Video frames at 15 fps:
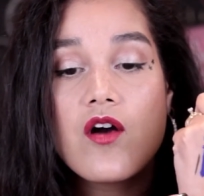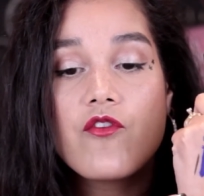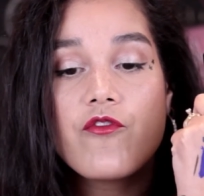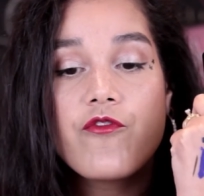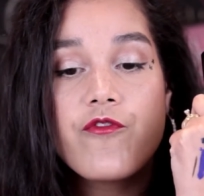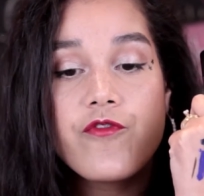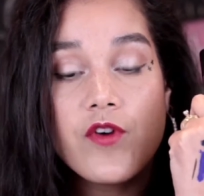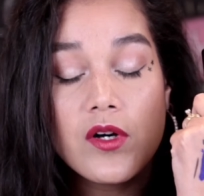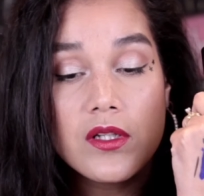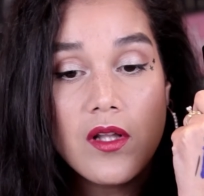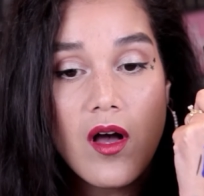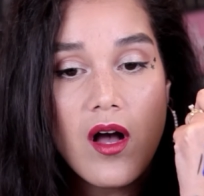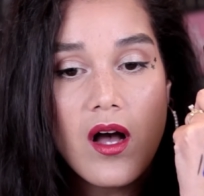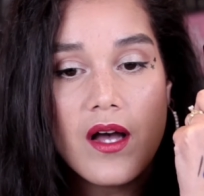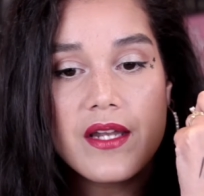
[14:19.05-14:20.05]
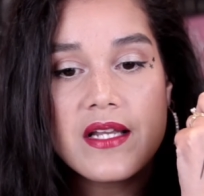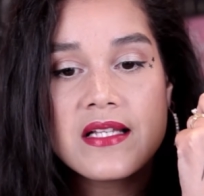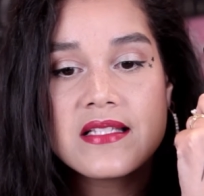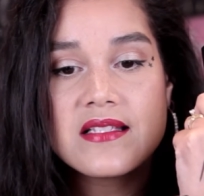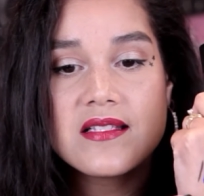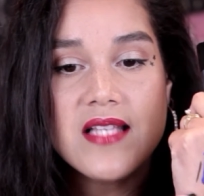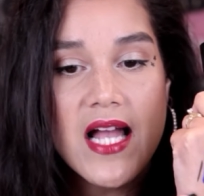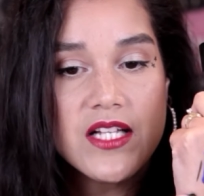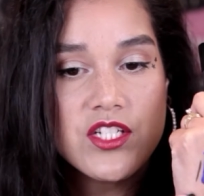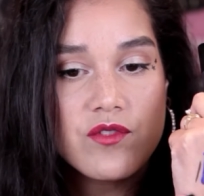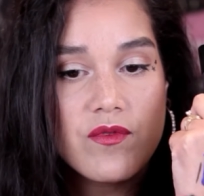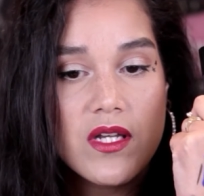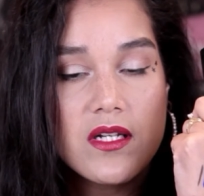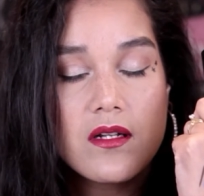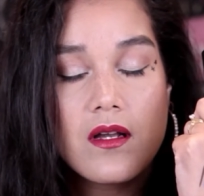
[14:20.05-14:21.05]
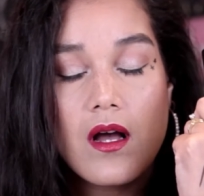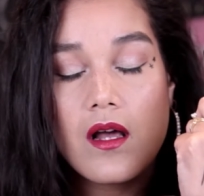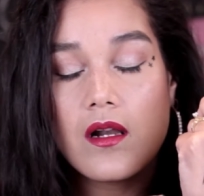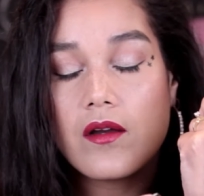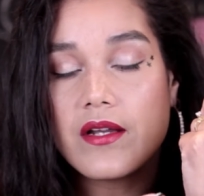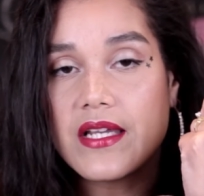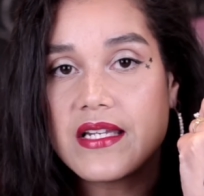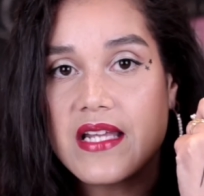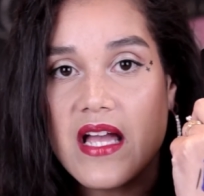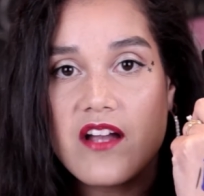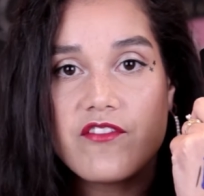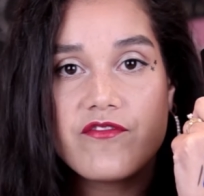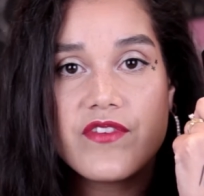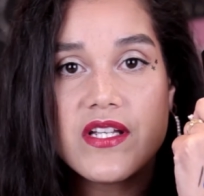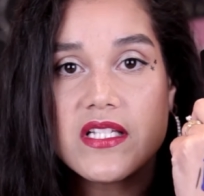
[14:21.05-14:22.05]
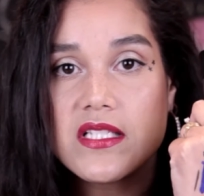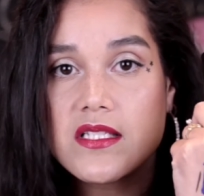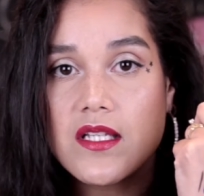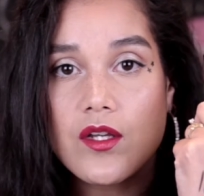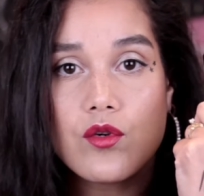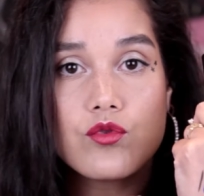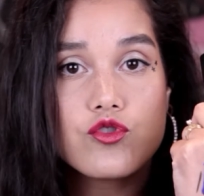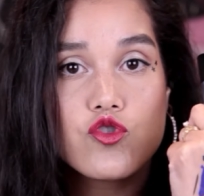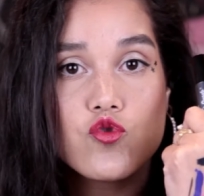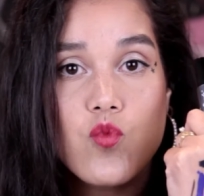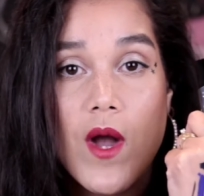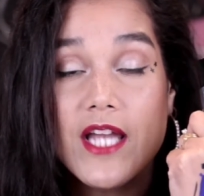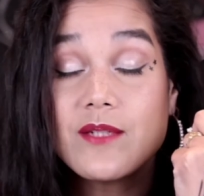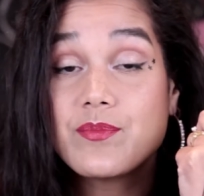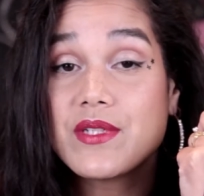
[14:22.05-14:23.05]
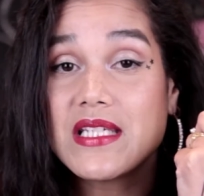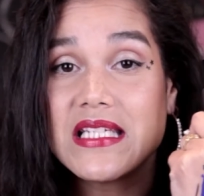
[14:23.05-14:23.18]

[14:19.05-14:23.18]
full-on saturated color in every single swipe.